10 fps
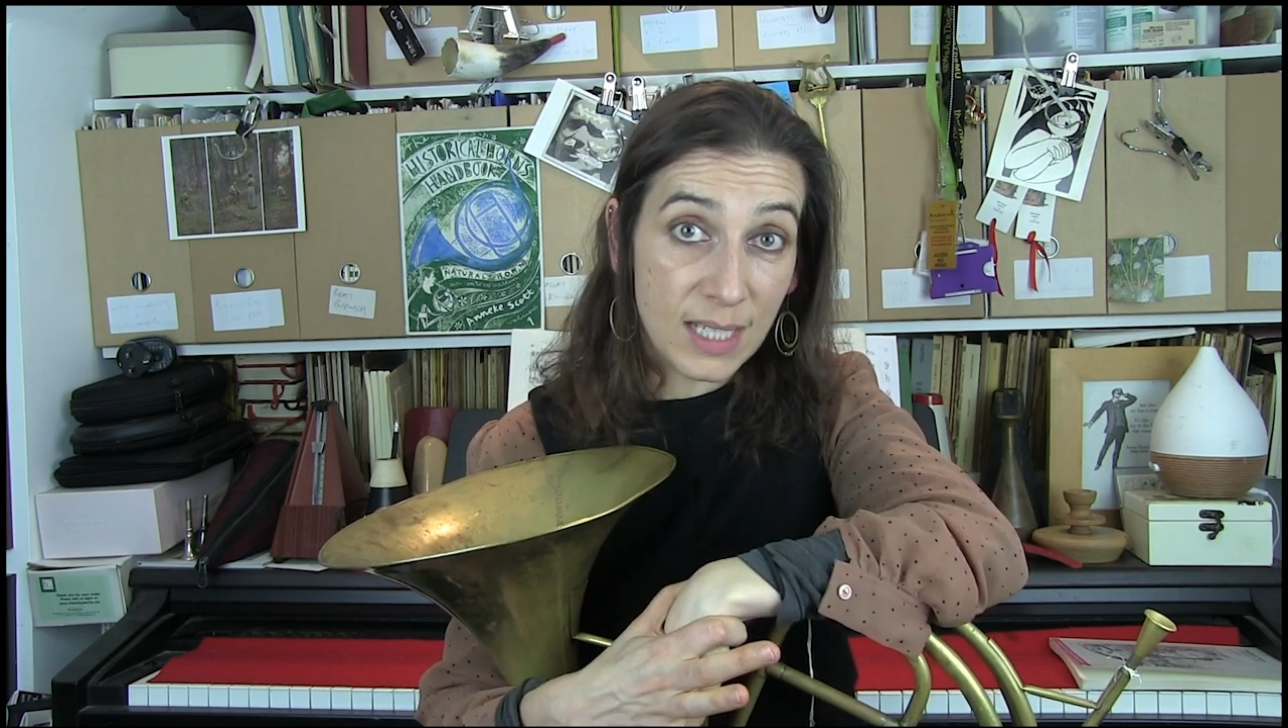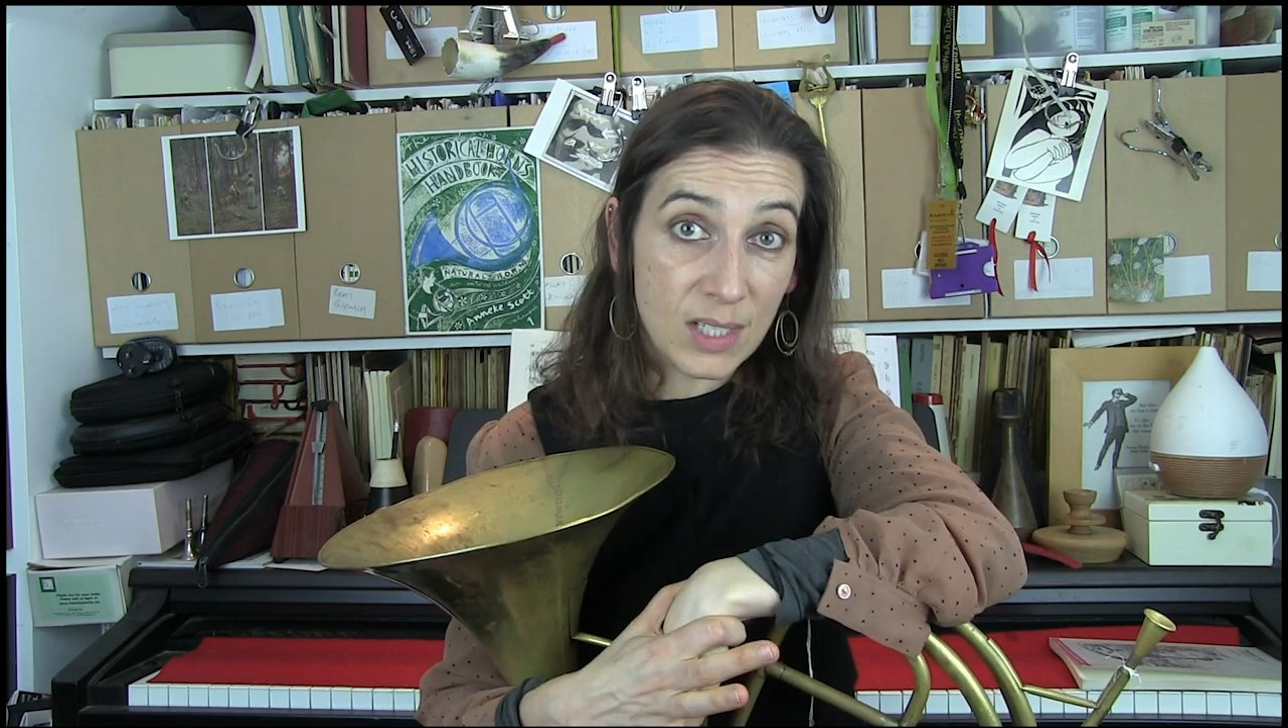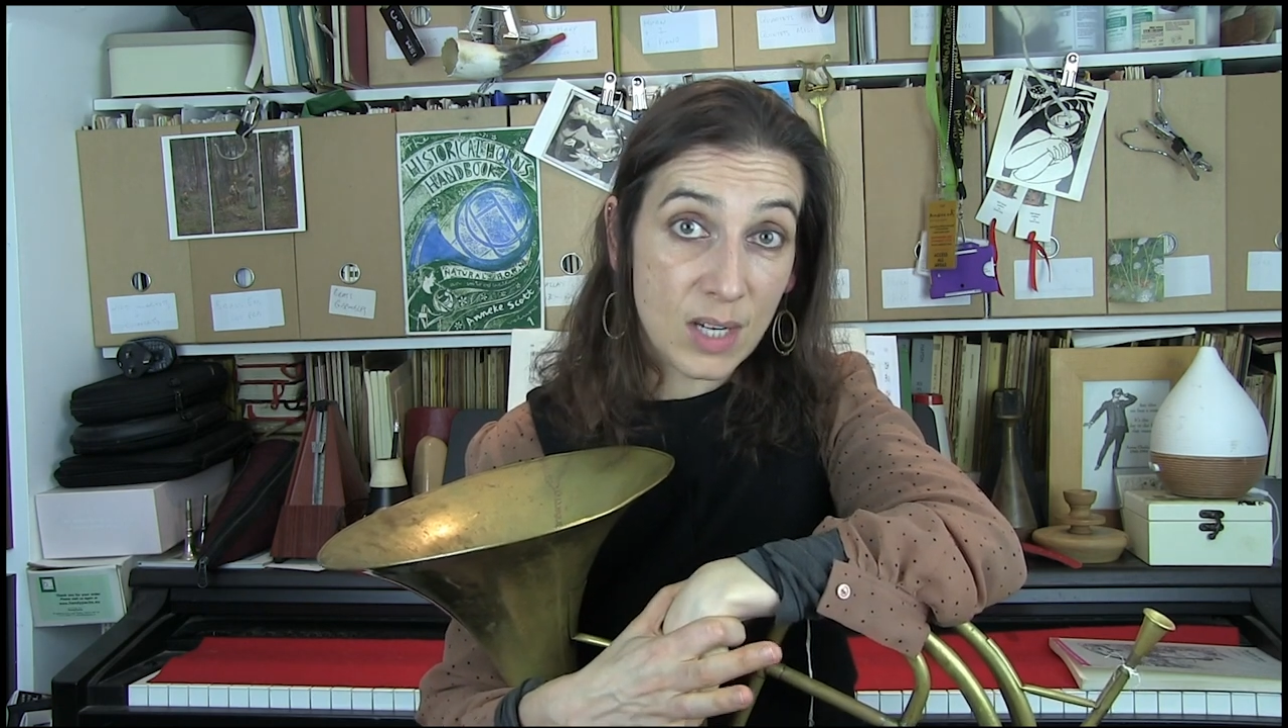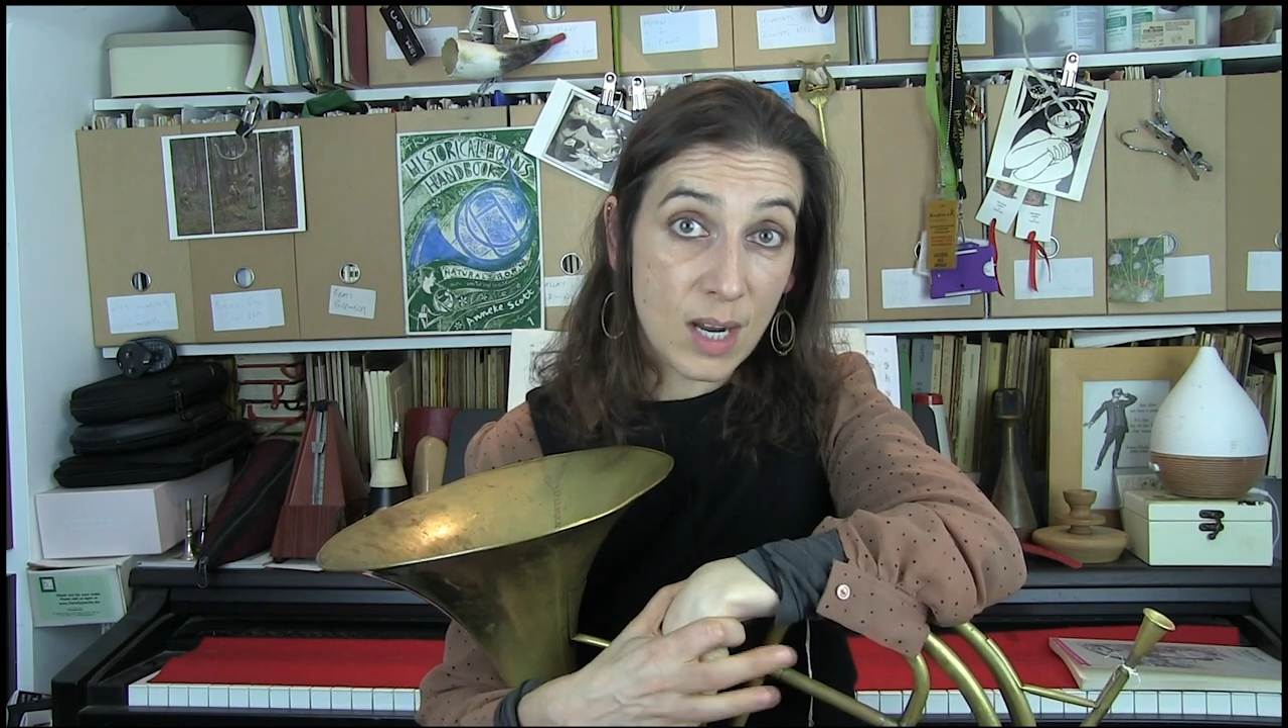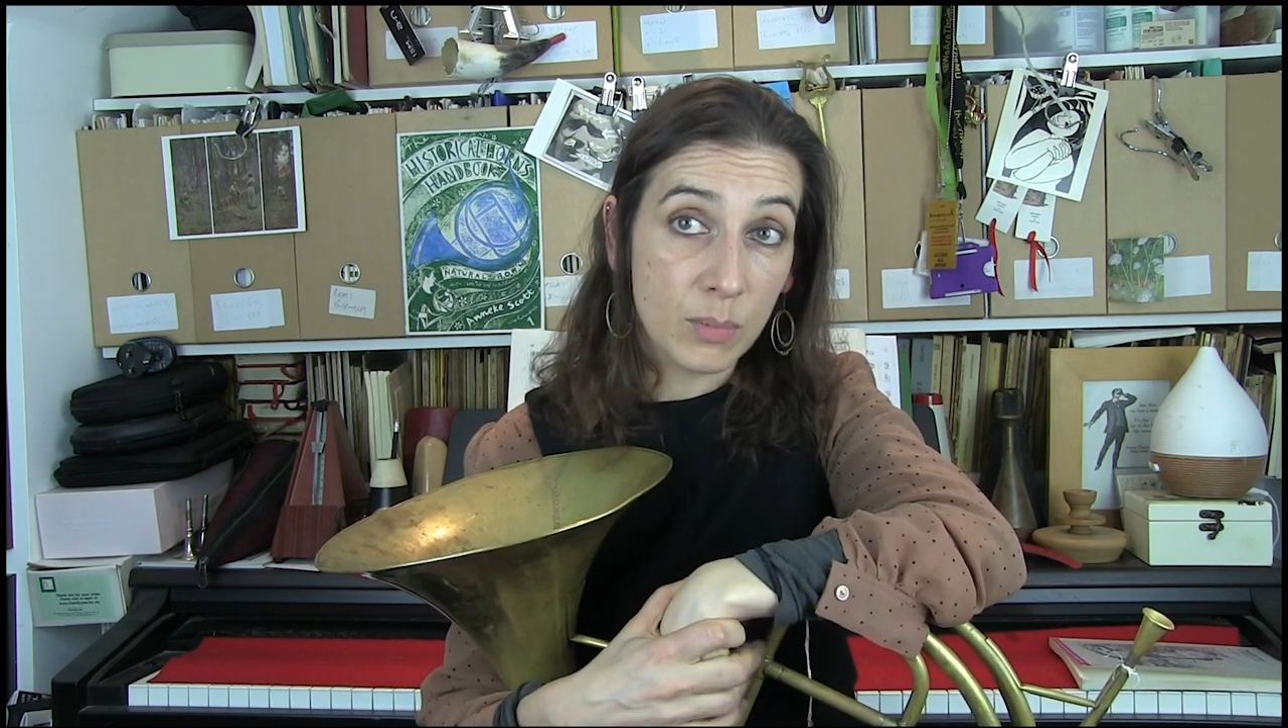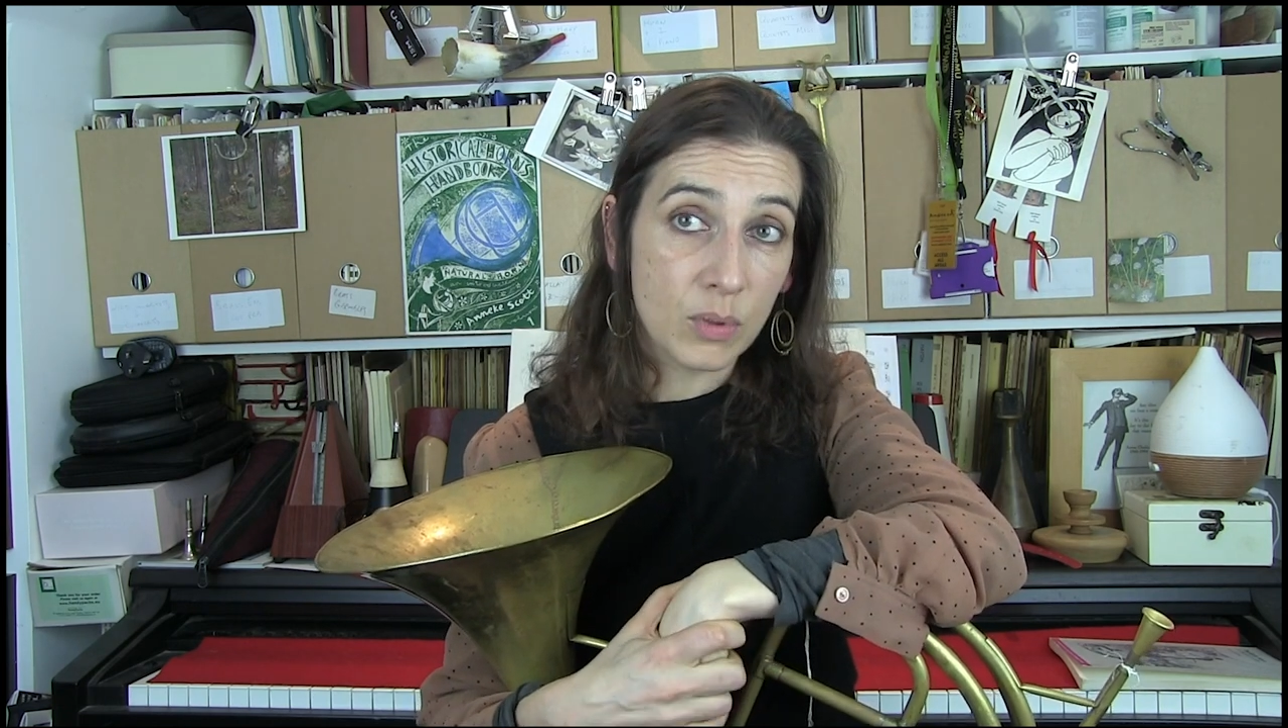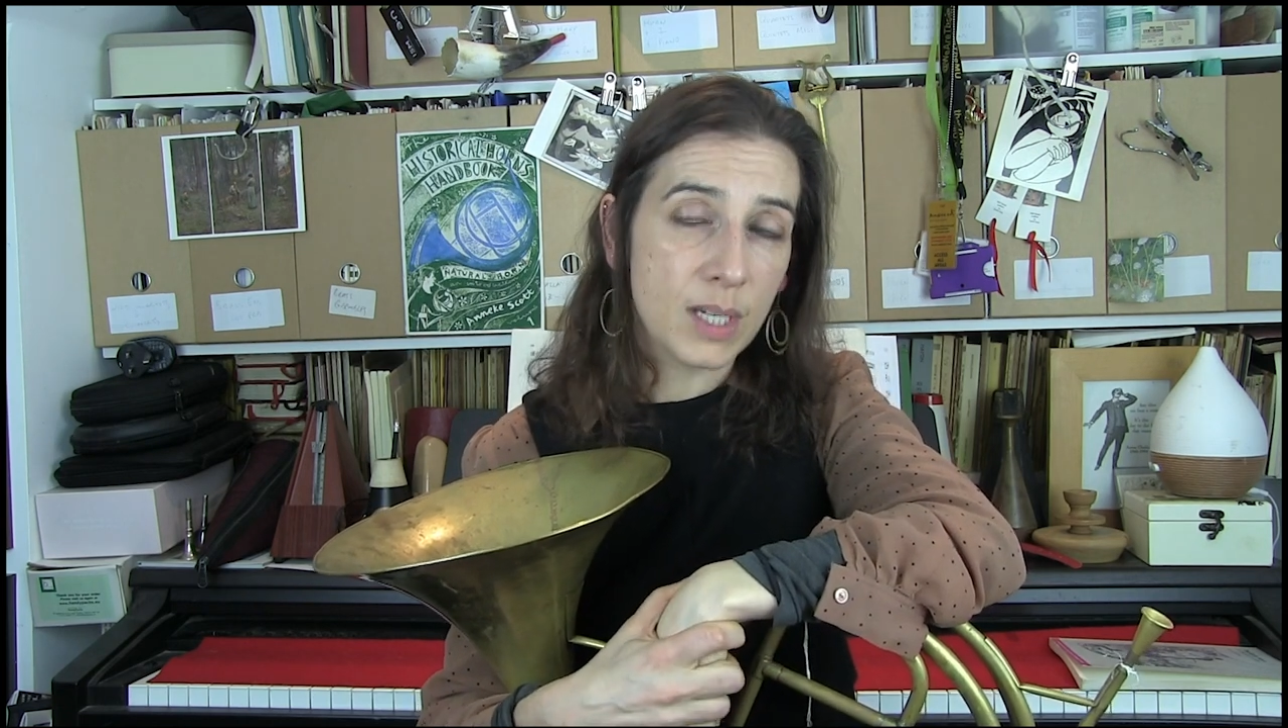these terrible